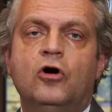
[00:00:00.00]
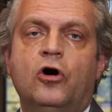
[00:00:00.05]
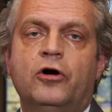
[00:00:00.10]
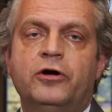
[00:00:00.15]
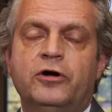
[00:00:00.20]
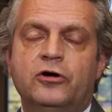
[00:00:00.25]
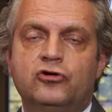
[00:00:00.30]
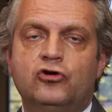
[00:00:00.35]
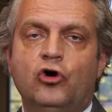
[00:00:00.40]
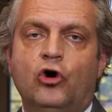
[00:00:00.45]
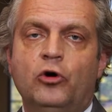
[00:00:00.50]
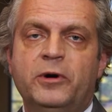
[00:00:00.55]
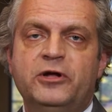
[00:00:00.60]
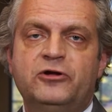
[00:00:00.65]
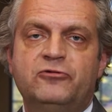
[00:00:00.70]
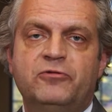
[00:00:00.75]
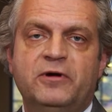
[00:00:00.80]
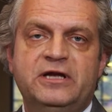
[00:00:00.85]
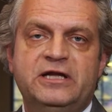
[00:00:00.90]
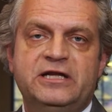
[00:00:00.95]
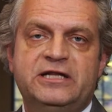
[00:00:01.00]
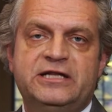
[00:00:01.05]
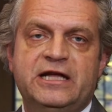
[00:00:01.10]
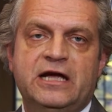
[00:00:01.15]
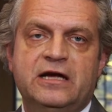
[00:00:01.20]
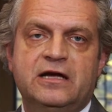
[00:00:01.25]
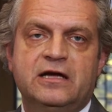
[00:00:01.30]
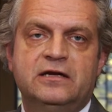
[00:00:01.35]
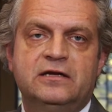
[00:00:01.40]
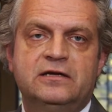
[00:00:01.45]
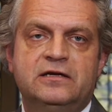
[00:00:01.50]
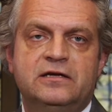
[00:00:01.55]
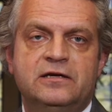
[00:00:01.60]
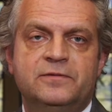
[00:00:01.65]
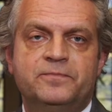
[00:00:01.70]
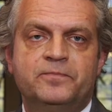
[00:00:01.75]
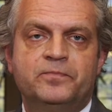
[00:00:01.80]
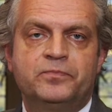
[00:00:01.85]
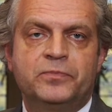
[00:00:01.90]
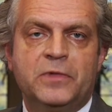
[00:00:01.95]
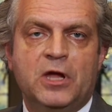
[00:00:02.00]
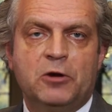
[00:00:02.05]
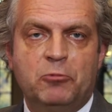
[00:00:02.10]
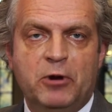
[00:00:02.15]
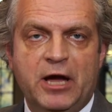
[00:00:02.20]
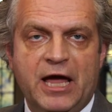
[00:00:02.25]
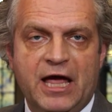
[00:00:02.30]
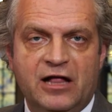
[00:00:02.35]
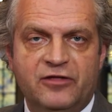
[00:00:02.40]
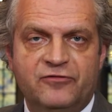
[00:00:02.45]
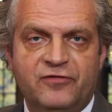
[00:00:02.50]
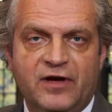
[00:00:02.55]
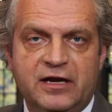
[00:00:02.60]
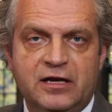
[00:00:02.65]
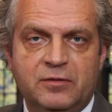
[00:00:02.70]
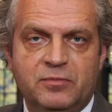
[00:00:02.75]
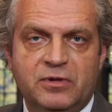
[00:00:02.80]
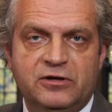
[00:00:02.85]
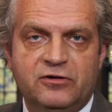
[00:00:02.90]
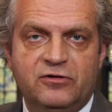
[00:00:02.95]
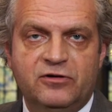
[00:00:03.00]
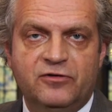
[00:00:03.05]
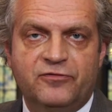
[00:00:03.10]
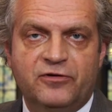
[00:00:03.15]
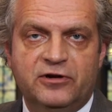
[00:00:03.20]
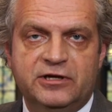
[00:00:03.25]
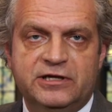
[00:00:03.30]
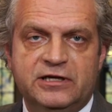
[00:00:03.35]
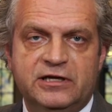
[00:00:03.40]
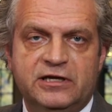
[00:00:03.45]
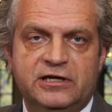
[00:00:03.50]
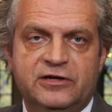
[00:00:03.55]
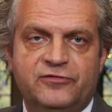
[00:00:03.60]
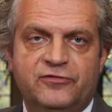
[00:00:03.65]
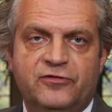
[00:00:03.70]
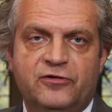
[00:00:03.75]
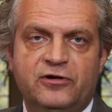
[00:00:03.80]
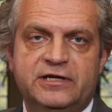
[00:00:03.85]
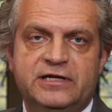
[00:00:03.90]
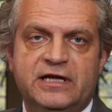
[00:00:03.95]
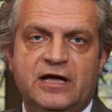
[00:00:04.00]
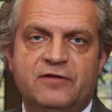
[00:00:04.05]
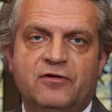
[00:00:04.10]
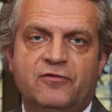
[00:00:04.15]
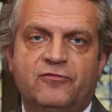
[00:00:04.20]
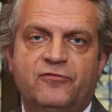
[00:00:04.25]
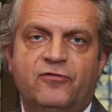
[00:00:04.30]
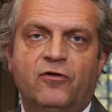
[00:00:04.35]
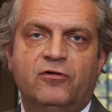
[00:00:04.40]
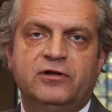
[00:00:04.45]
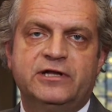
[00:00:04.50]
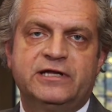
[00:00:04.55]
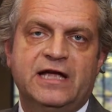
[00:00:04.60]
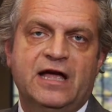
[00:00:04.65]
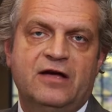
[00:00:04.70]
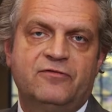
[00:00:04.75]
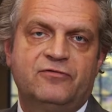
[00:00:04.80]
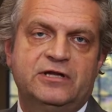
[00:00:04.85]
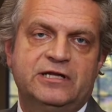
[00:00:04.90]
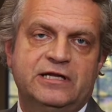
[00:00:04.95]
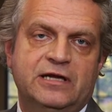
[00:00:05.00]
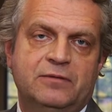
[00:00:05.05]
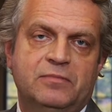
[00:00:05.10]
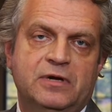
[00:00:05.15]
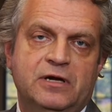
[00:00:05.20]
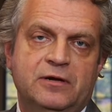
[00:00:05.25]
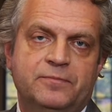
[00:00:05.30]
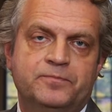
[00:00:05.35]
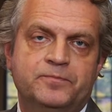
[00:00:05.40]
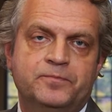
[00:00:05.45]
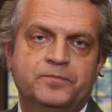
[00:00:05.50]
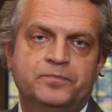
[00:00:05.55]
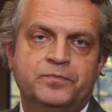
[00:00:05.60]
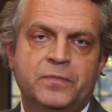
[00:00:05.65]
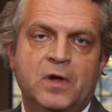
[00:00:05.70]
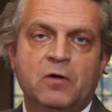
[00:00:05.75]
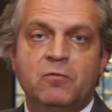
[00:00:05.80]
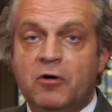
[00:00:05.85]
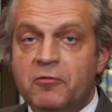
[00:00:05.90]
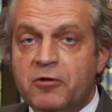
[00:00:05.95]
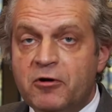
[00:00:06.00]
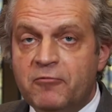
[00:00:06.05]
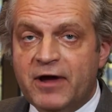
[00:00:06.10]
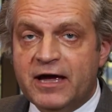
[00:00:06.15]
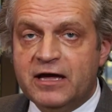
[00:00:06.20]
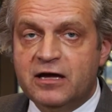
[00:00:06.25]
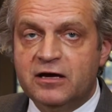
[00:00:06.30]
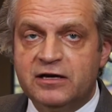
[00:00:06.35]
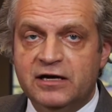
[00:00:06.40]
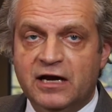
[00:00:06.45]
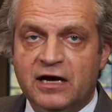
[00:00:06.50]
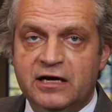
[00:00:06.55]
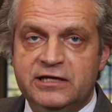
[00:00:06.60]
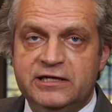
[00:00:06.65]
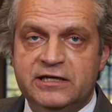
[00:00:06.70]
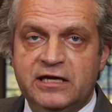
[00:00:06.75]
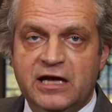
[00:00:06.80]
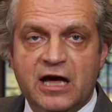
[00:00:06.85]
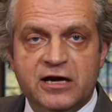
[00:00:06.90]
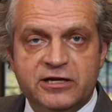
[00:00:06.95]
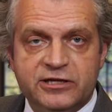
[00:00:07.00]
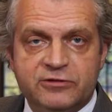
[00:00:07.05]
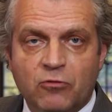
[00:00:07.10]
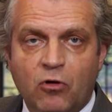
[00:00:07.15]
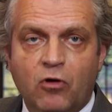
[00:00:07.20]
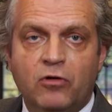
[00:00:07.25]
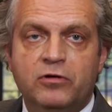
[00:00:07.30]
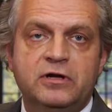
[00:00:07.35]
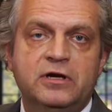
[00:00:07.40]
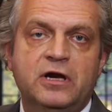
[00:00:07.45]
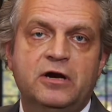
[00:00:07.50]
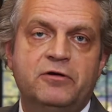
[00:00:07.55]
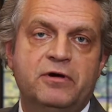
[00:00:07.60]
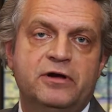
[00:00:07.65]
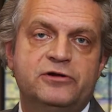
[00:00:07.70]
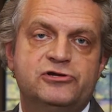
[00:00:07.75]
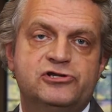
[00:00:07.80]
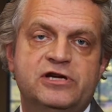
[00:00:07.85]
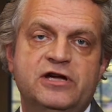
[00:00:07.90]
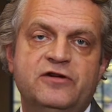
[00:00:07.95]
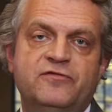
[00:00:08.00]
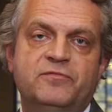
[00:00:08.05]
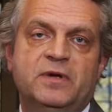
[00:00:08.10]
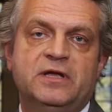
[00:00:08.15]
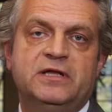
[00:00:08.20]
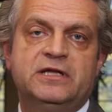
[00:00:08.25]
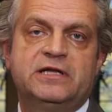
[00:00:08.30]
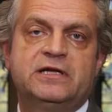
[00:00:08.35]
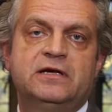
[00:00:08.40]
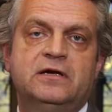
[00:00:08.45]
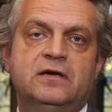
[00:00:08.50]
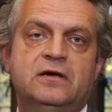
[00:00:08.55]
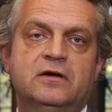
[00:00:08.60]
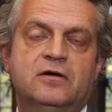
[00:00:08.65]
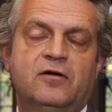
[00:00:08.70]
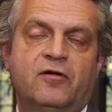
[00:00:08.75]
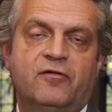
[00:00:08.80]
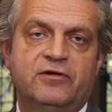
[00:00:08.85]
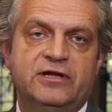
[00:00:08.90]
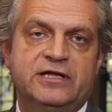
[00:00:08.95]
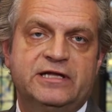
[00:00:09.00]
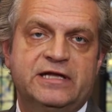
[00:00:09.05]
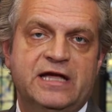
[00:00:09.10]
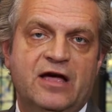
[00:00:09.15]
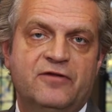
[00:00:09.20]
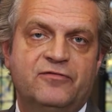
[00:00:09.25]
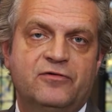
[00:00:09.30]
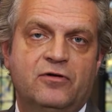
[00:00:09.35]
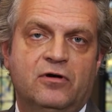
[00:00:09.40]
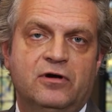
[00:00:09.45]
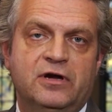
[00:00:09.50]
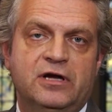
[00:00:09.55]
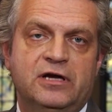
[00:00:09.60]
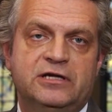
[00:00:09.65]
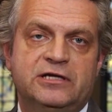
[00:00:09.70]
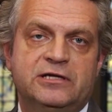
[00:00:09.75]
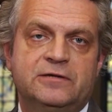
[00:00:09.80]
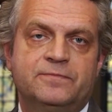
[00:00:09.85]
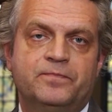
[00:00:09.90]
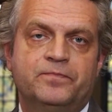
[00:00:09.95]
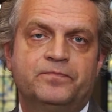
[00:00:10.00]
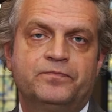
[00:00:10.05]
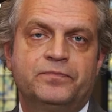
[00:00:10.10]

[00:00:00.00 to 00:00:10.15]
On October 22nd, we held Vanderbilt University's first ever full staff assembly, where we recognized the extraordinary achievements of our staff colleagues.